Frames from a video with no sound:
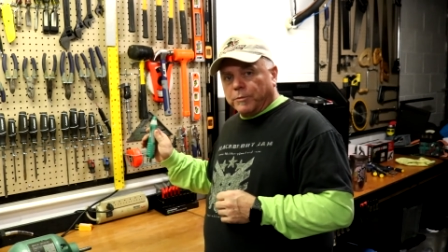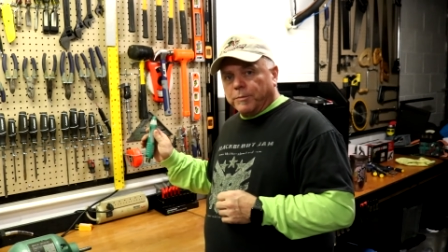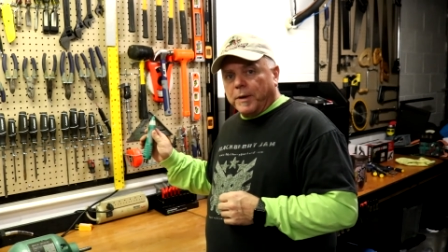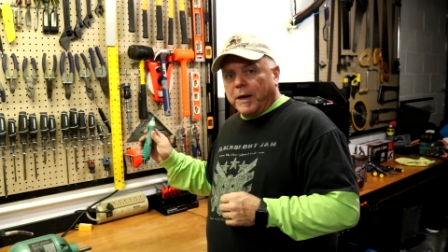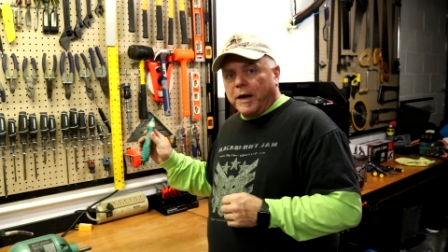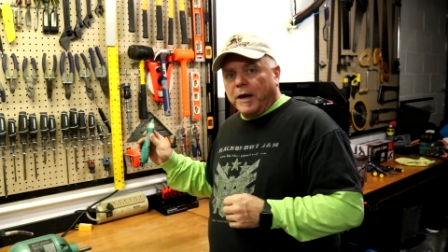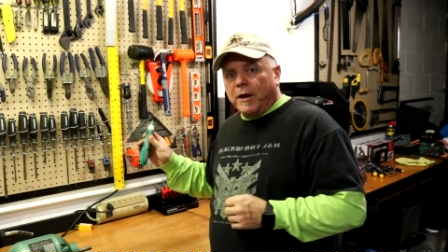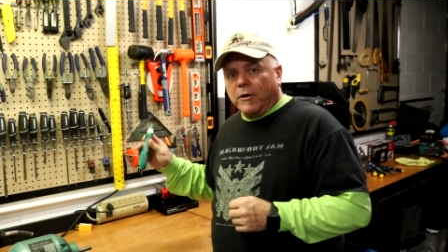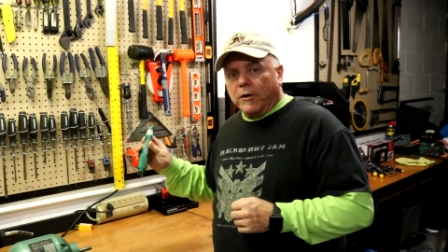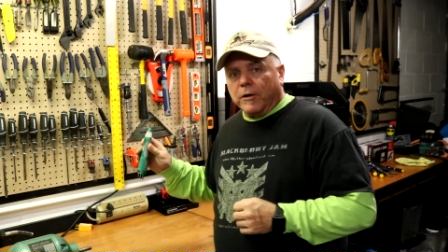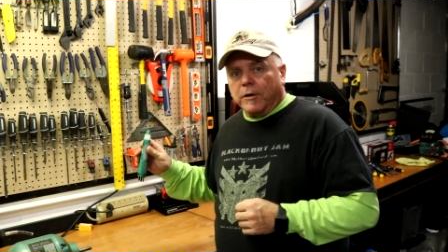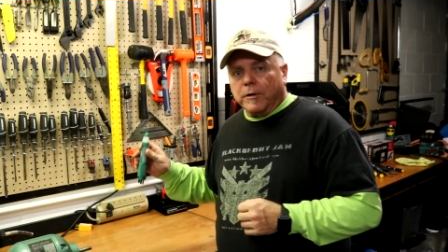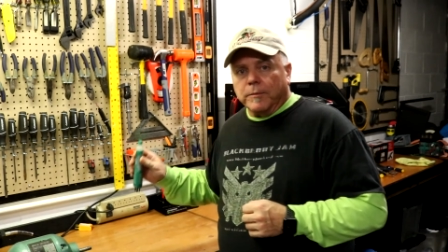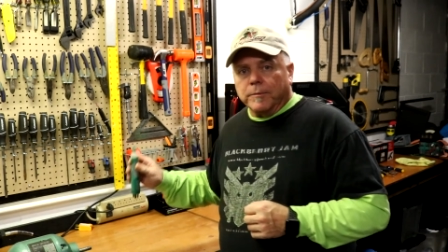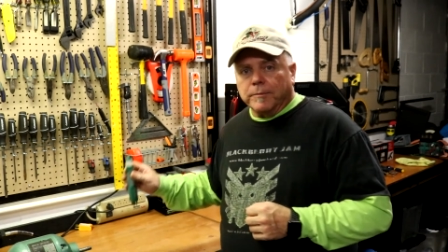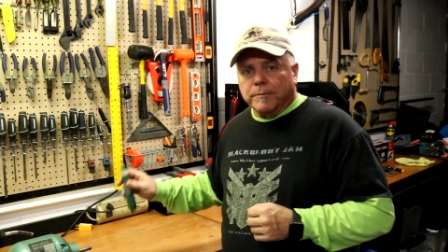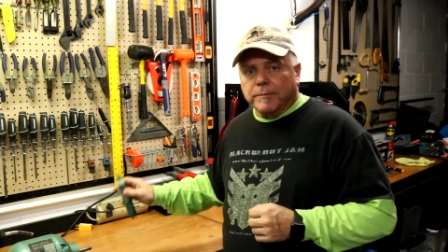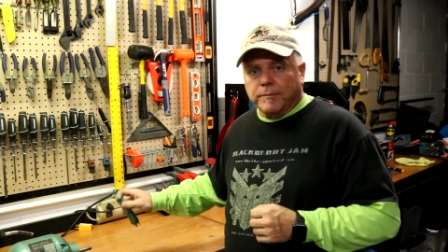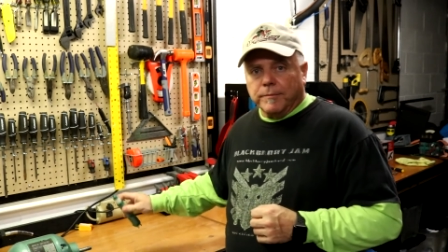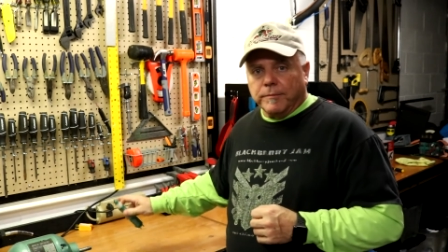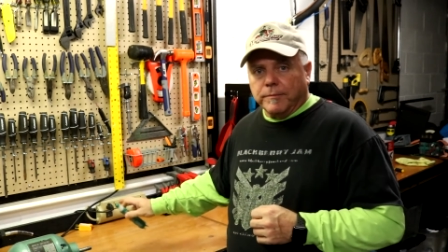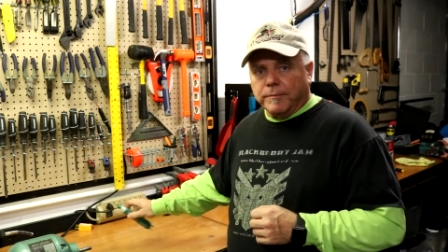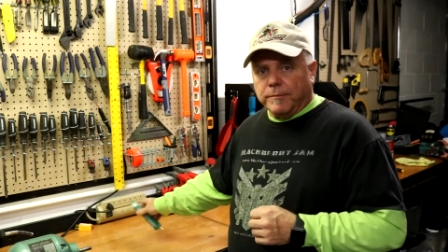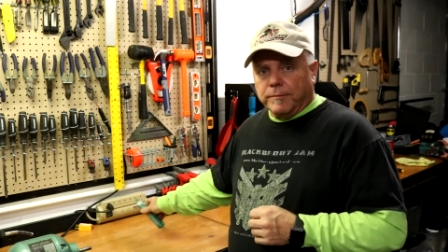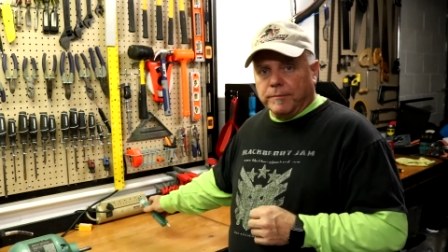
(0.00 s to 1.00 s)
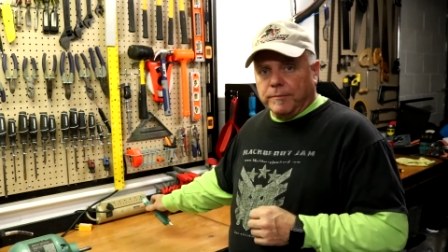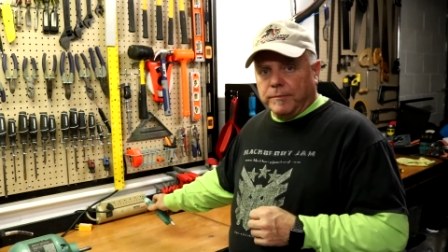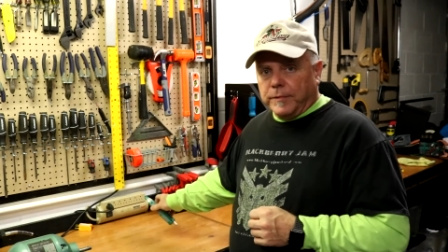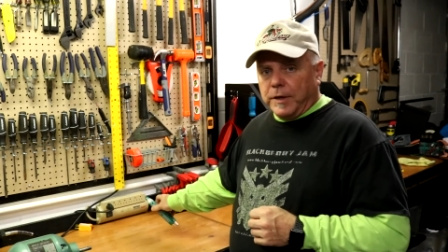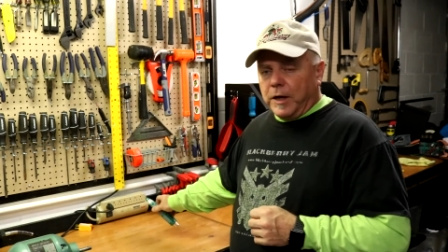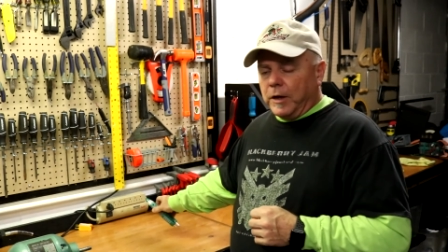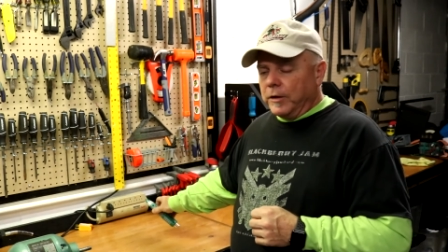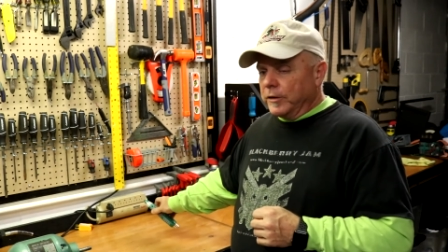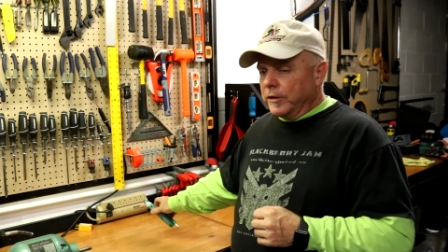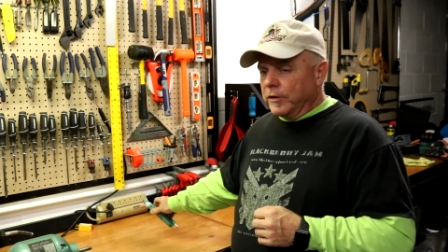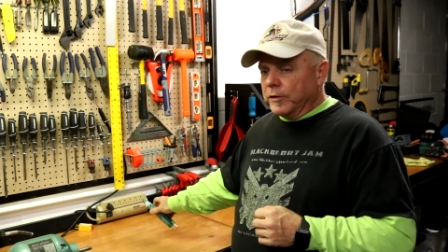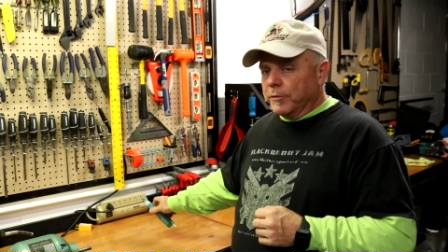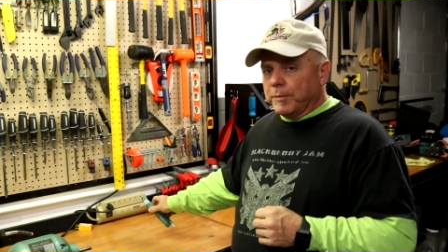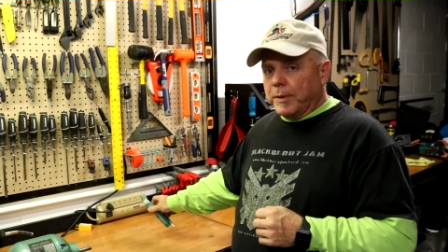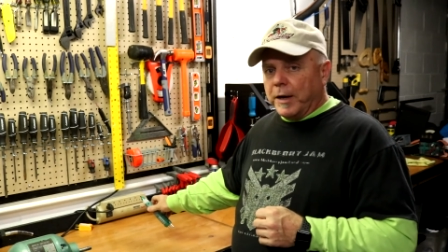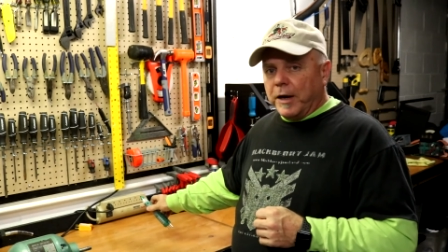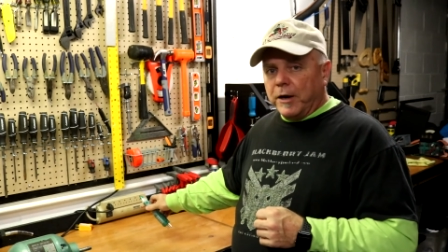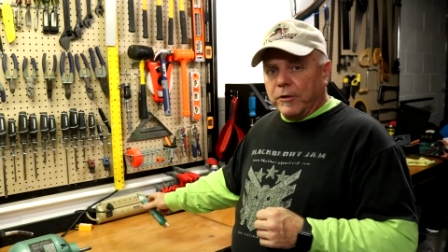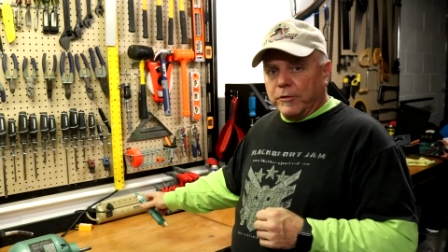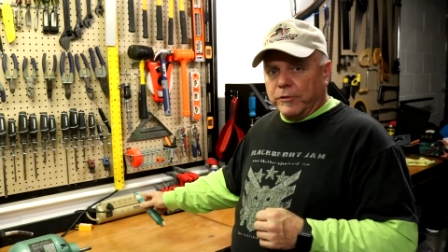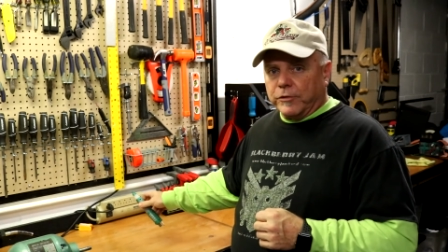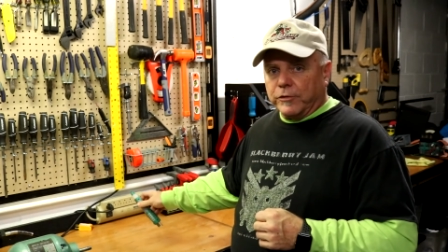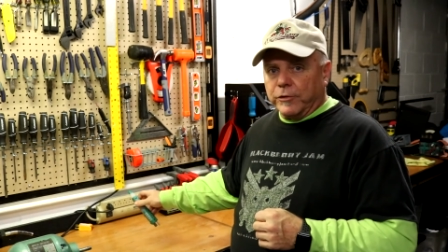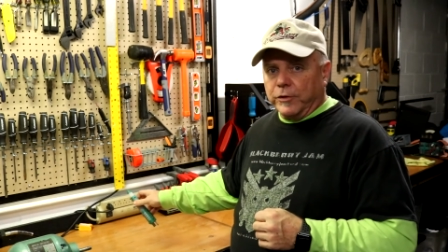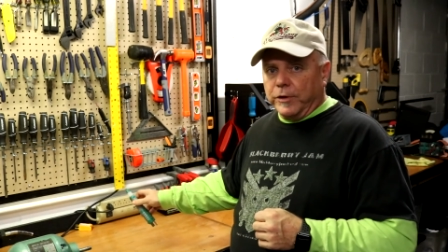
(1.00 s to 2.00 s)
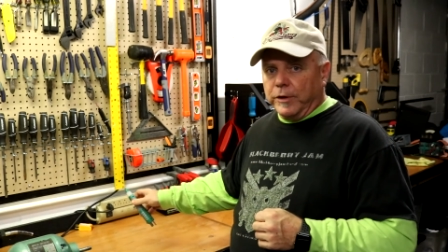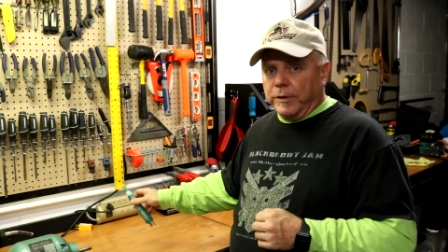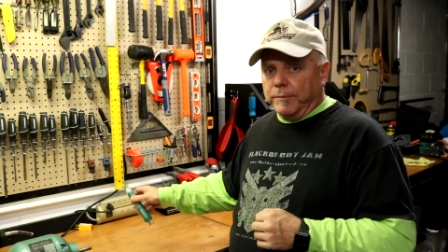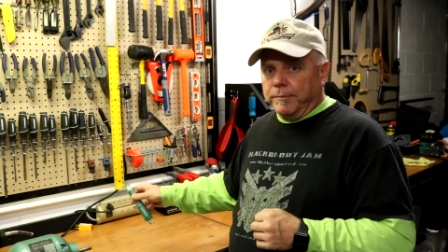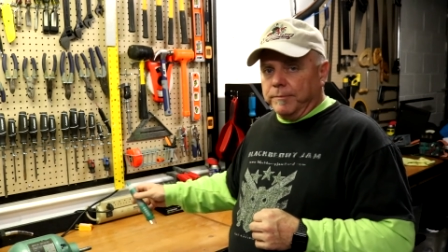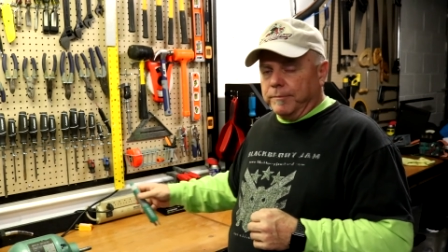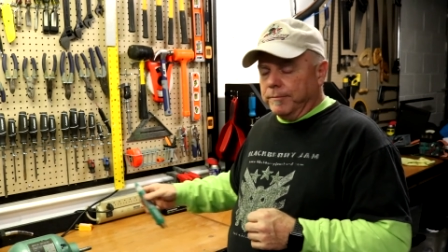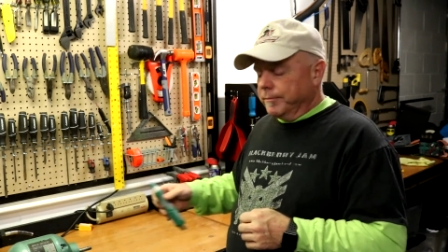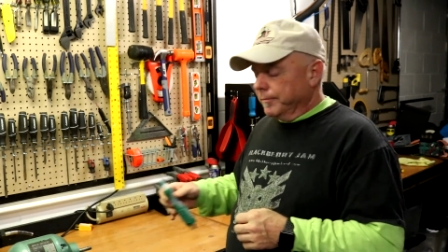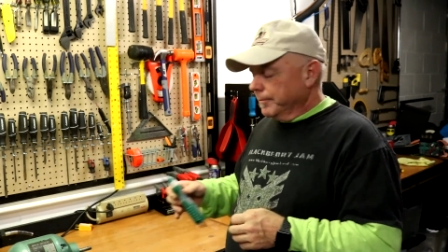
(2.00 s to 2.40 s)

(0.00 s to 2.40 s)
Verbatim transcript: power on this power strip.